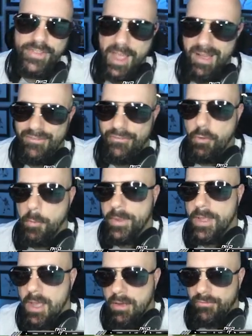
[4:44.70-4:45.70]
down for
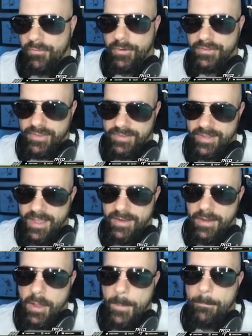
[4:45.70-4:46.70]
me. First and
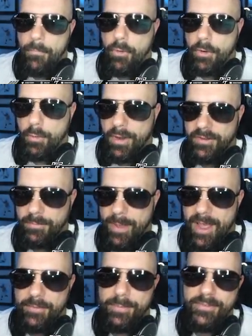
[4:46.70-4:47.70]
10. More great
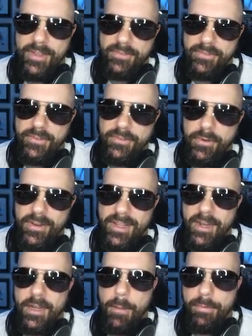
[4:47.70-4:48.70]
pass protection. Just want to
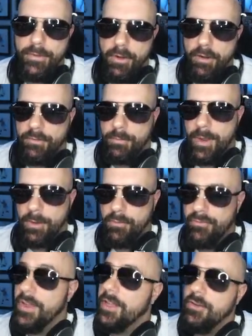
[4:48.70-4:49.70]
get a couple yards of Michael
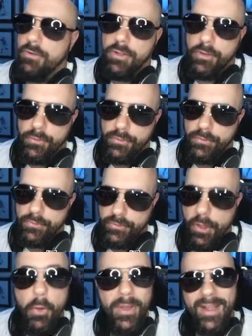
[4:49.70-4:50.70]
Vick. You're a little too
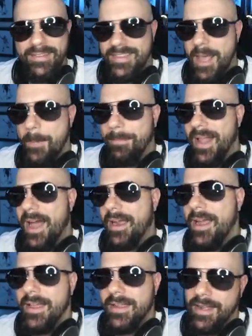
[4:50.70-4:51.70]
slow. Catch that
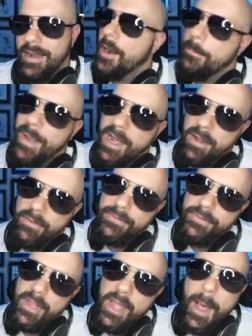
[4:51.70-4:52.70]
block. Get out of
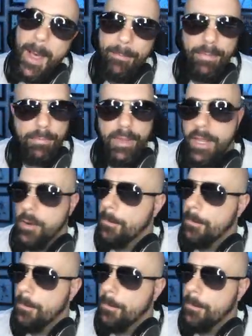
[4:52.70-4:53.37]
bounds. I've been playing on